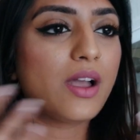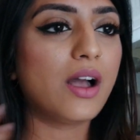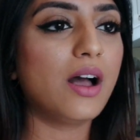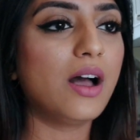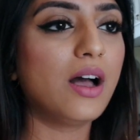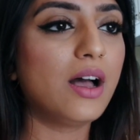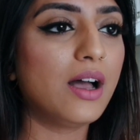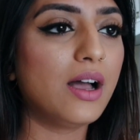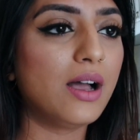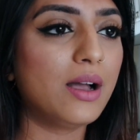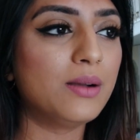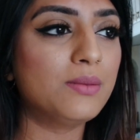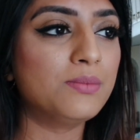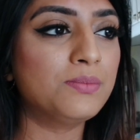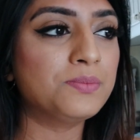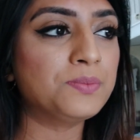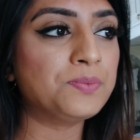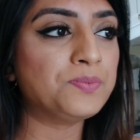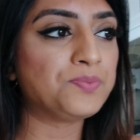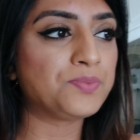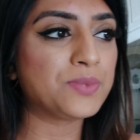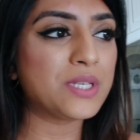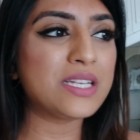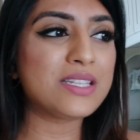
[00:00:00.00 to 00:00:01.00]

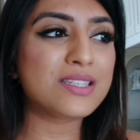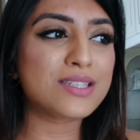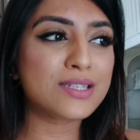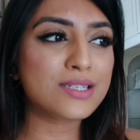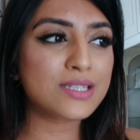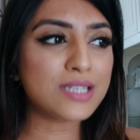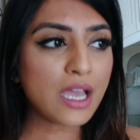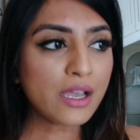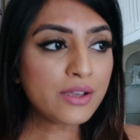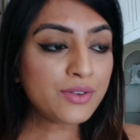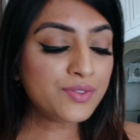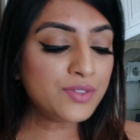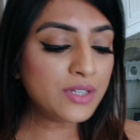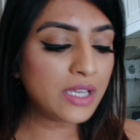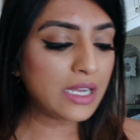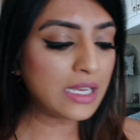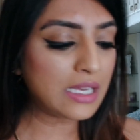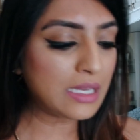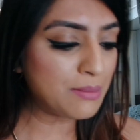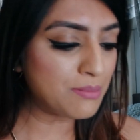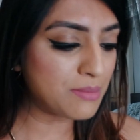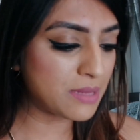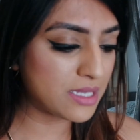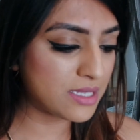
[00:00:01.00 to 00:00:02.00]
It's
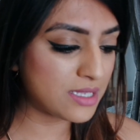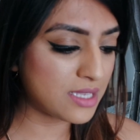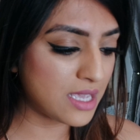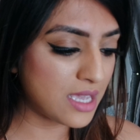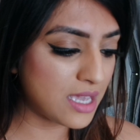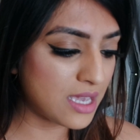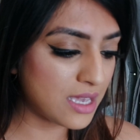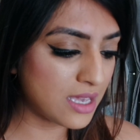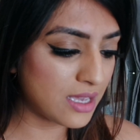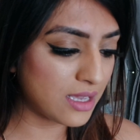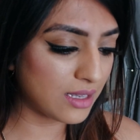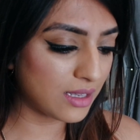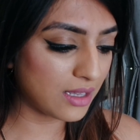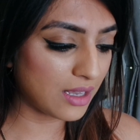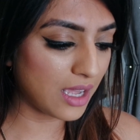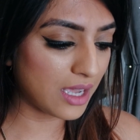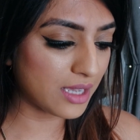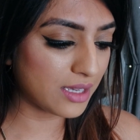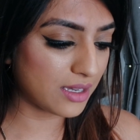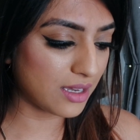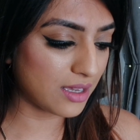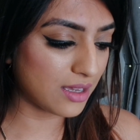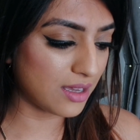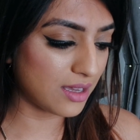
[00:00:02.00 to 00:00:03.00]
definitely missing
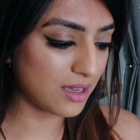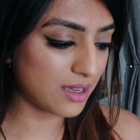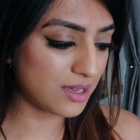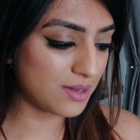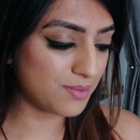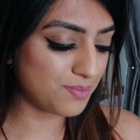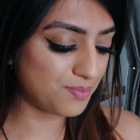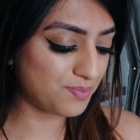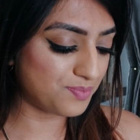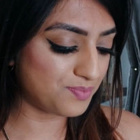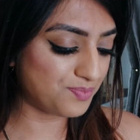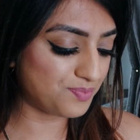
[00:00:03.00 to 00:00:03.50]
like a